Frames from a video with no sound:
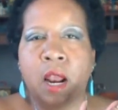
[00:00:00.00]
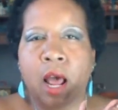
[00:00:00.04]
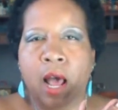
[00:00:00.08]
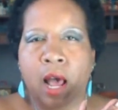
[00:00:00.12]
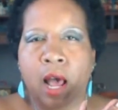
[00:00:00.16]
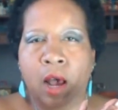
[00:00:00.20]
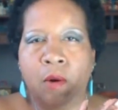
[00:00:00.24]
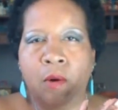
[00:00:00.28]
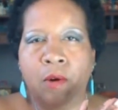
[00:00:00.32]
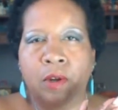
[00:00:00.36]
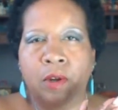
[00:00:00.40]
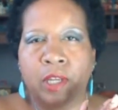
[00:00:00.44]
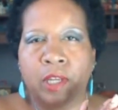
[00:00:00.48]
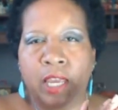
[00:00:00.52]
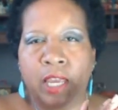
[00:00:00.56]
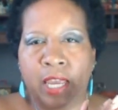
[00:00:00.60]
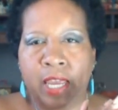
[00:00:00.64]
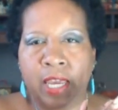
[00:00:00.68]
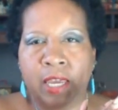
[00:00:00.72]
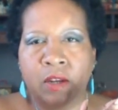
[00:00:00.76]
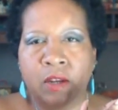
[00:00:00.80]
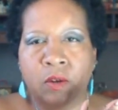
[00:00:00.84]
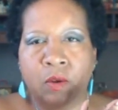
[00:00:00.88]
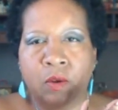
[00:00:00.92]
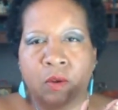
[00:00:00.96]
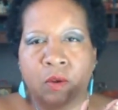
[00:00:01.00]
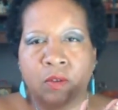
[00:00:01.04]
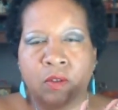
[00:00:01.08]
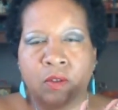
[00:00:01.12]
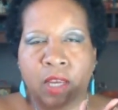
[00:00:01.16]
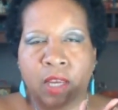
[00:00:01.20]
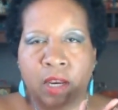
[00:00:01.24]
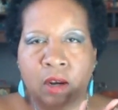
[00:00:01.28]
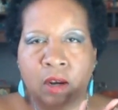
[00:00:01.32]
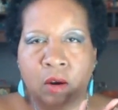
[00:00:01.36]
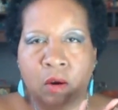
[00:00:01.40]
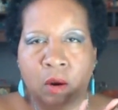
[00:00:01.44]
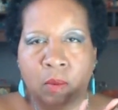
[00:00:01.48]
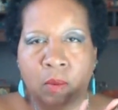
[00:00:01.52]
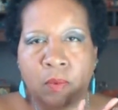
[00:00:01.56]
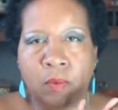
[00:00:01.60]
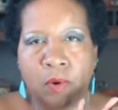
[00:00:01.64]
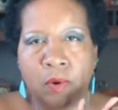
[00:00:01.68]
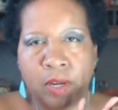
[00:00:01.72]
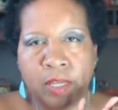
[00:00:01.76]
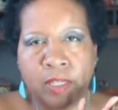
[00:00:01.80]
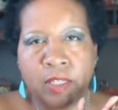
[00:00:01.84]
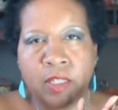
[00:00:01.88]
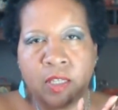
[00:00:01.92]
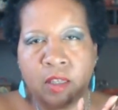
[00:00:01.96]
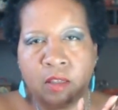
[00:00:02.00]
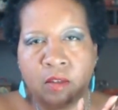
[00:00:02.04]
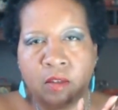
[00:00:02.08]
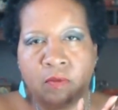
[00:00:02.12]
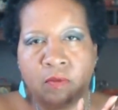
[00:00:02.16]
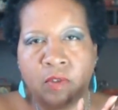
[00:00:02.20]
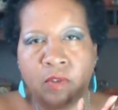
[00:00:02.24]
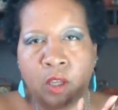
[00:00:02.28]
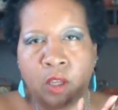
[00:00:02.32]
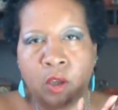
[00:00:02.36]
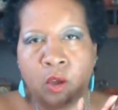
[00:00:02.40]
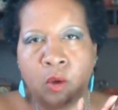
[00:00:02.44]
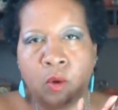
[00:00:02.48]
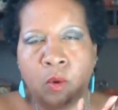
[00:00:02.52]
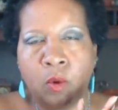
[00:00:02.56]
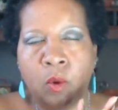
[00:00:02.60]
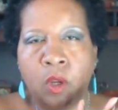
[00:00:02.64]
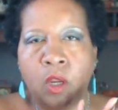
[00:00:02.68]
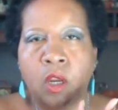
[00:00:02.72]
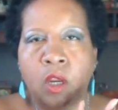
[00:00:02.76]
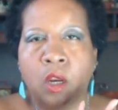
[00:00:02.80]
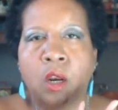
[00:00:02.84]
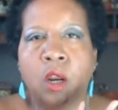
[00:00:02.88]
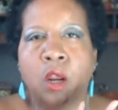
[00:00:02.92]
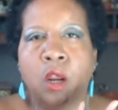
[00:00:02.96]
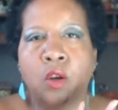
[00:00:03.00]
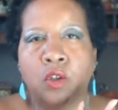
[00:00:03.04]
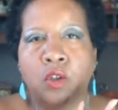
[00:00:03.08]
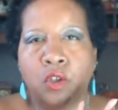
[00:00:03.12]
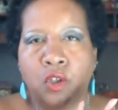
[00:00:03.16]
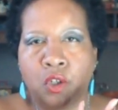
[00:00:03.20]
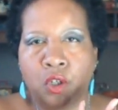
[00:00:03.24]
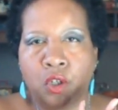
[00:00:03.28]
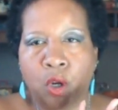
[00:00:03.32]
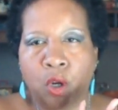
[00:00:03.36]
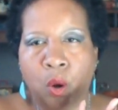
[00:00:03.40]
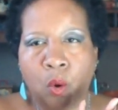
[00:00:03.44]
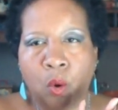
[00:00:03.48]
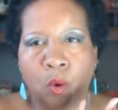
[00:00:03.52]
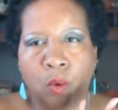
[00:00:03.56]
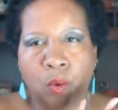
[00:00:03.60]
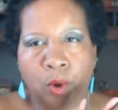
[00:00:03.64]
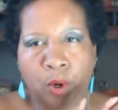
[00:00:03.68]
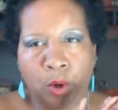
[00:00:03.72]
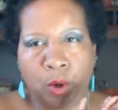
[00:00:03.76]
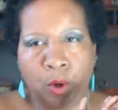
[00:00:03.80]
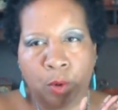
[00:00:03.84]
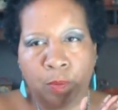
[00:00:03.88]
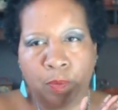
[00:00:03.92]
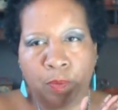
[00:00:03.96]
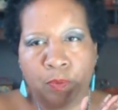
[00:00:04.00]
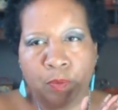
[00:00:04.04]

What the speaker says: our candles in our Priestess View show group.